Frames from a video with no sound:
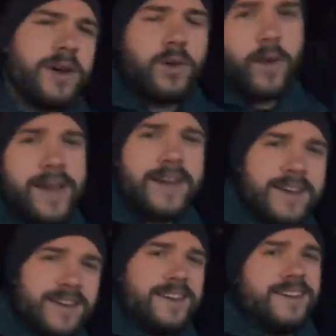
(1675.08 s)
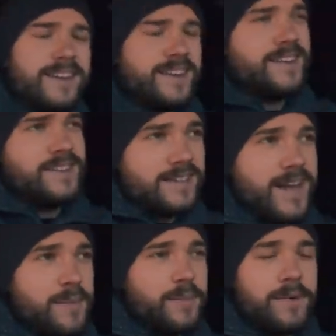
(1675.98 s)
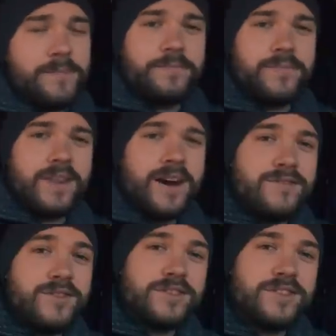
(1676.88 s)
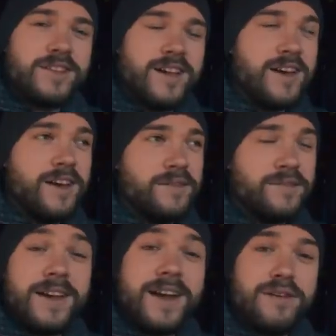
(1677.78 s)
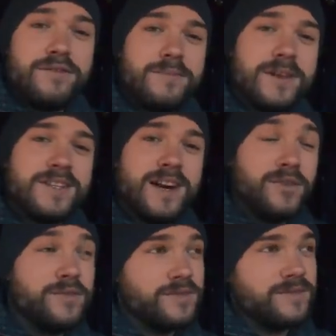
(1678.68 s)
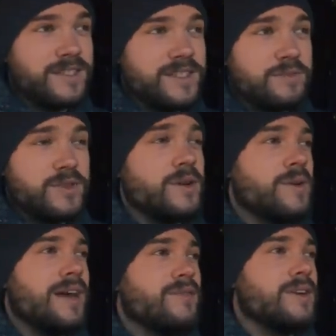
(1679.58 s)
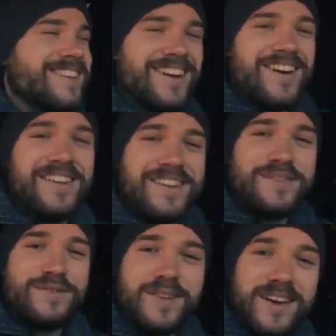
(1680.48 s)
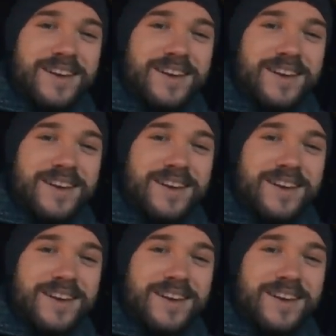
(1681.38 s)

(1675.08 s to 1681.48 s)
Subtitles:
quick tip that I've just figured out for myself, because I'm so clever, kind of